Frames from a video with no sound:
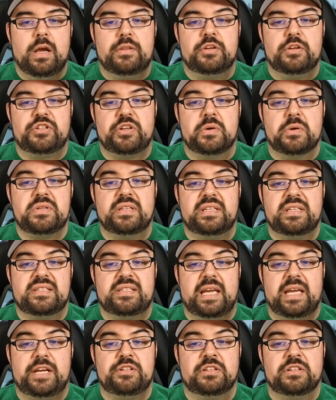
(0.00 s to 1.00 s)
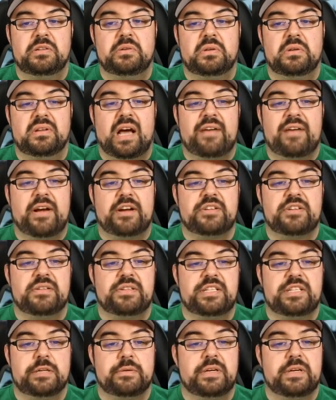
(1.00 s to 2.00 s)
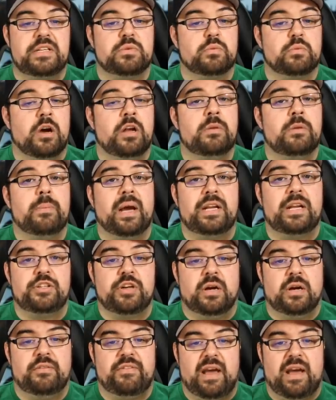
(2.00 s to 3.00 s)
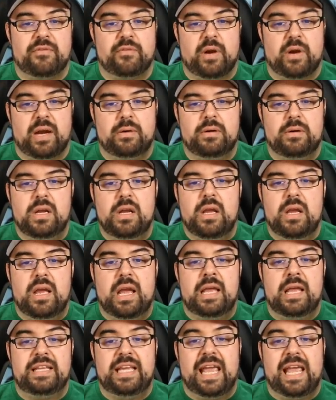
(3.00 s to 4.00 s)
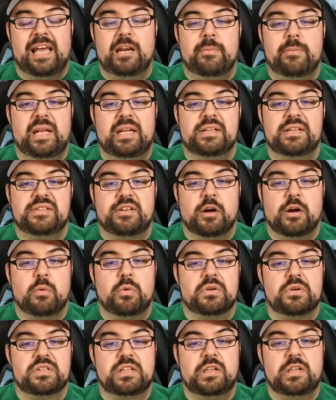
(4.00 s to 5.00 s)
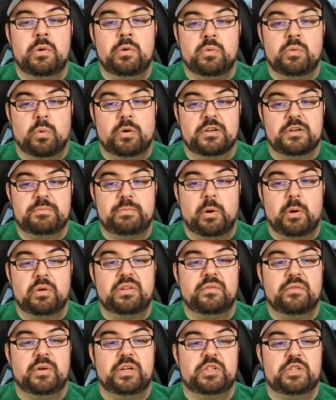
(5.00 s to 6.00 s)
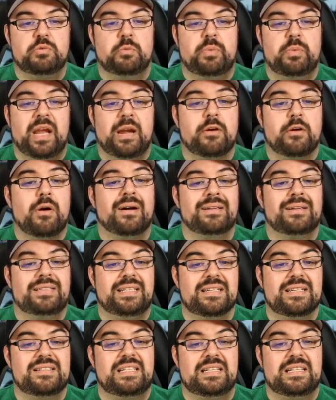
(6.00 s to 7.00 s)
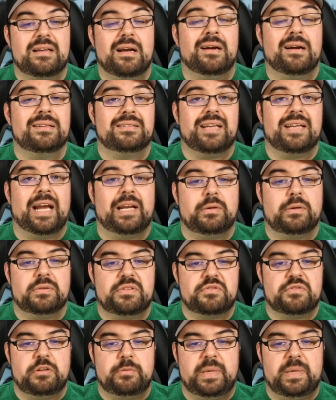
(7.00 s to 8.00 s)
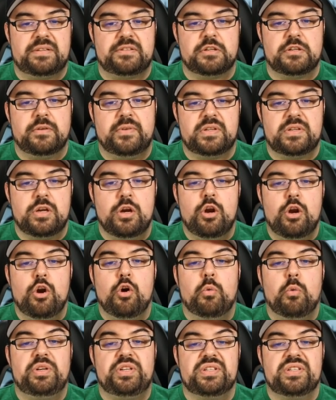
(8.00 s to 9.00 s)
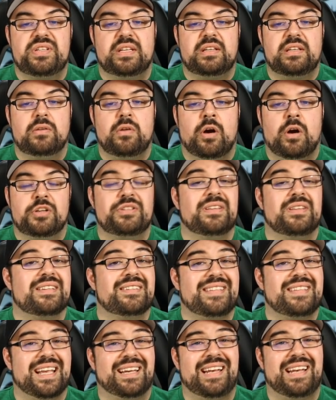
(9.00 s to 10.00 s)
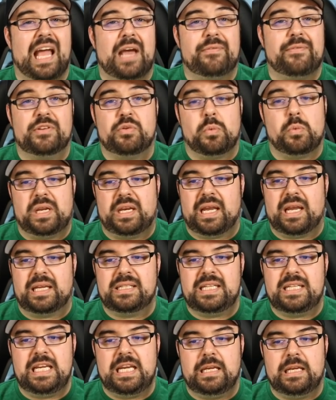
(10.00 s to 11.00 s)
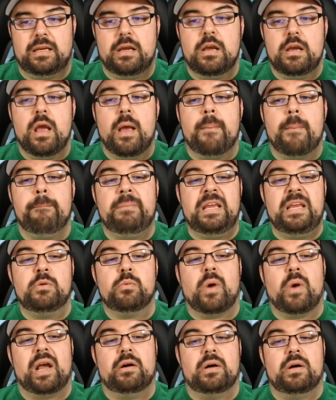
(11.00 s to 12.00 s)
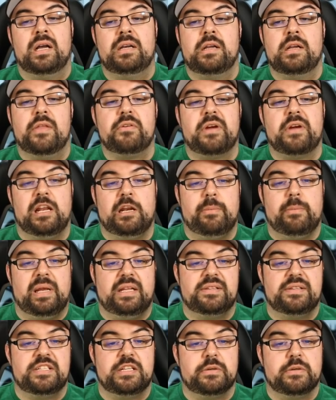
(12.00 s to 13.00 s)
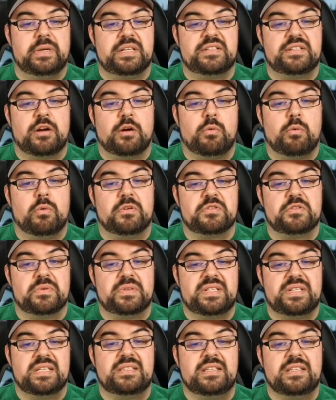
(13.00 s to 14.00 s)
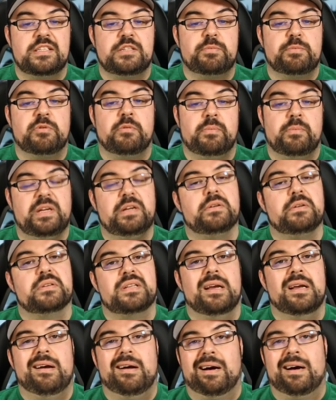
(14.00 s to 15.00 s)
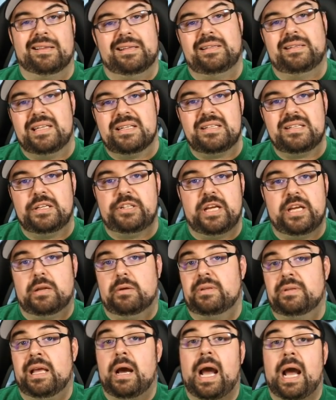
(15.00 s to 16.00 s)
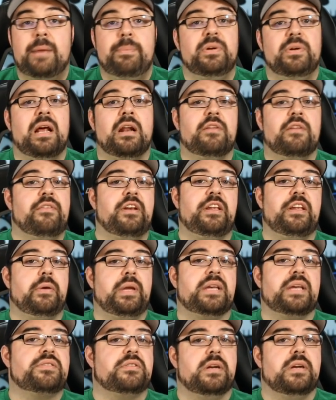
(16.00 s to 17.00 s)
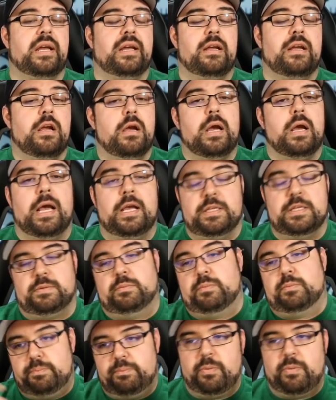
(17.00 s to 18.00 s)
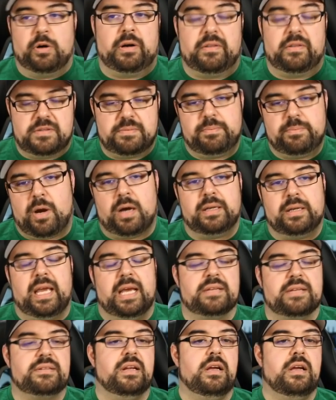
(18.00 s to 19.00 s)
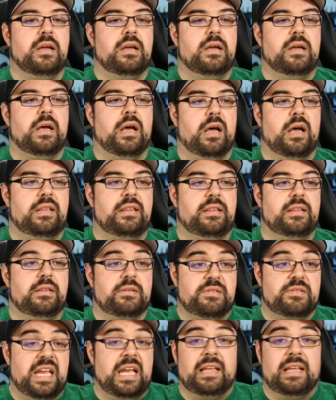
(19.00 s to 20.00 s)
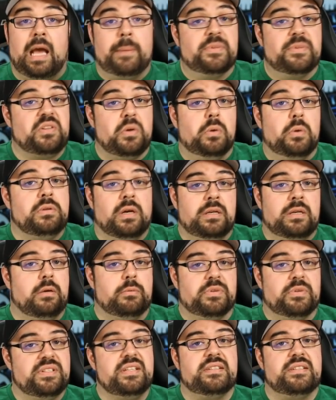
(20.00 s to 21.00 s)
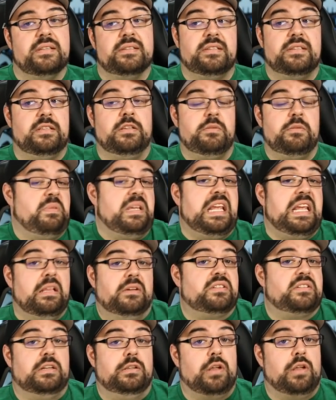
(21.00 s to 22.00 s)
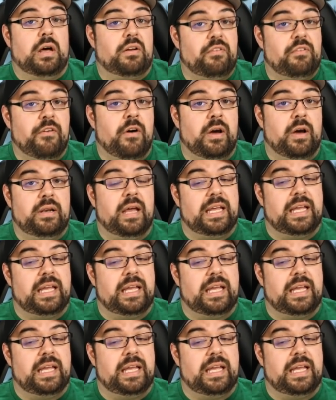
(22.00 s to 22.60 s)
The shows at this stage include live action series run by Jon Favreau and the animated Star Wars Clone Wars, both of which will air on Disney's Untitled streaming service, which is set to launch in the second half of 2019. Meanwhile, another animated series, Star Wars Resistance premieres on the Disney Channel. Now, I put out a video yesterday as part of this podcast uh, saying I'm sold on Resistance. To me, it looks like a lot of fun.